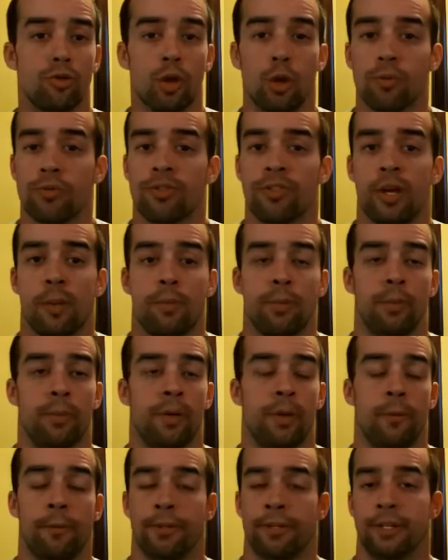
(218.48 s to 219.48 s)
don't
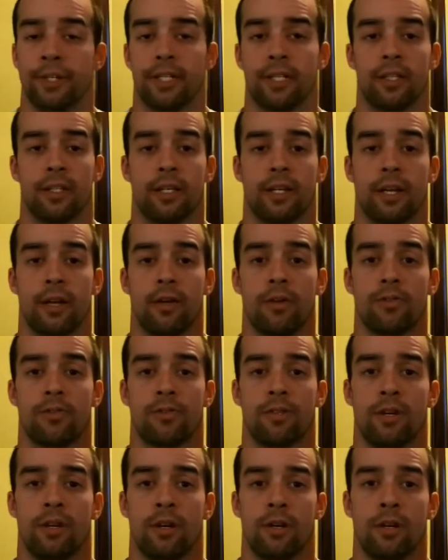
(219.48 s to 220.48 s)
supplement with anything
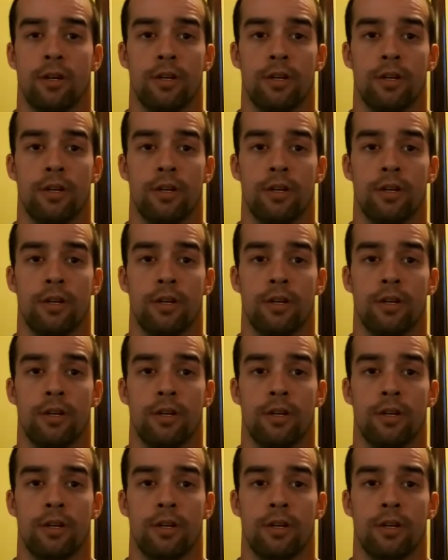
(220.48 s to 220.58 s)
else.